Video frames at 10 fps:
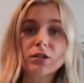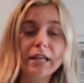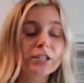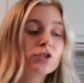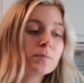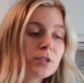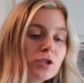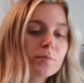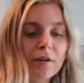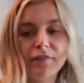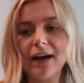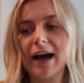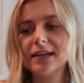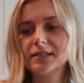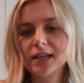Like super, super
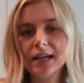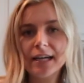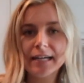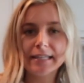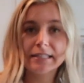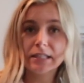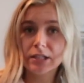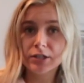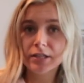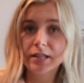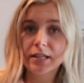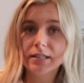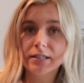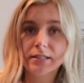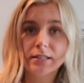fast. It's literally
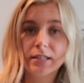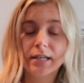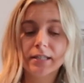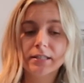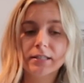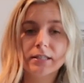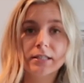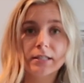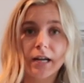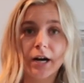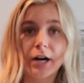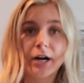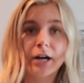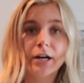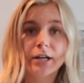the easiest
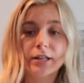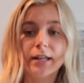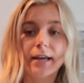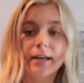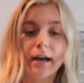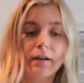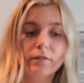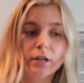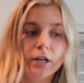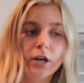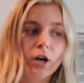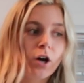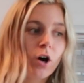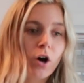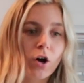dinner like ever.
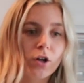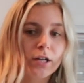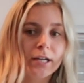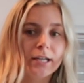All it